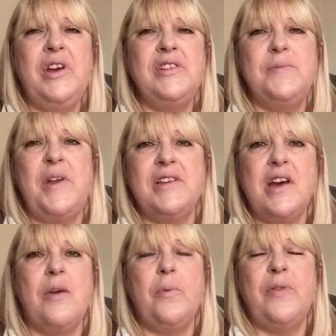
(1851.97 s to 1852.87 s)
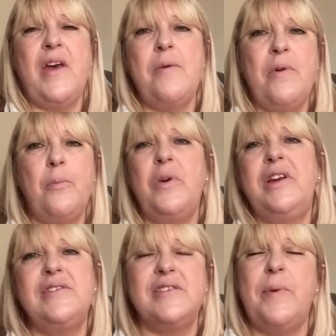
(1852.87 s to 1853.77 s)
can spend time with them, and we
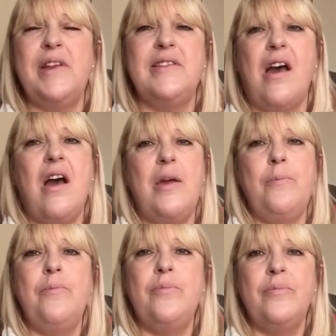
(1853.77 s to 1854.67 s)
can spend time